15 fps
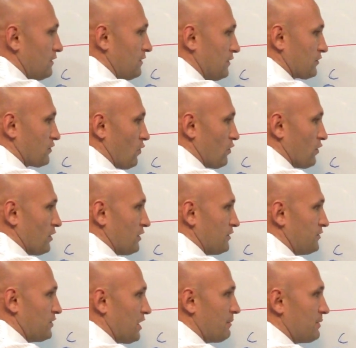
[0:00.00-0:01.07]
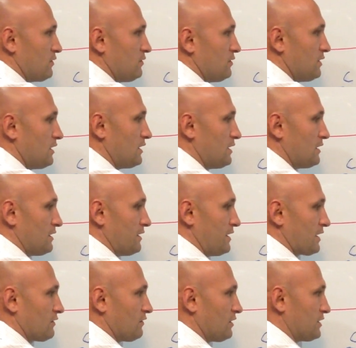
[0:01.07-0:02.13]
This corner on the W, the
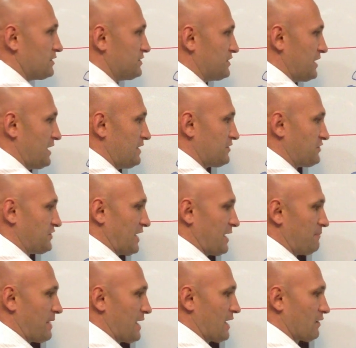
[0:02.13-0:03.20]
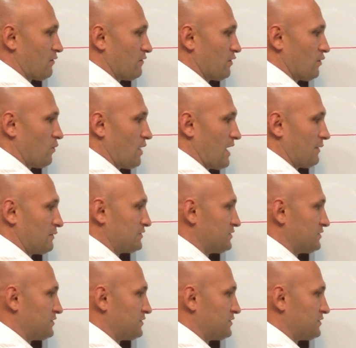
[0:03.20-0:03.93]
nickel on the Z, the sandback over the Y,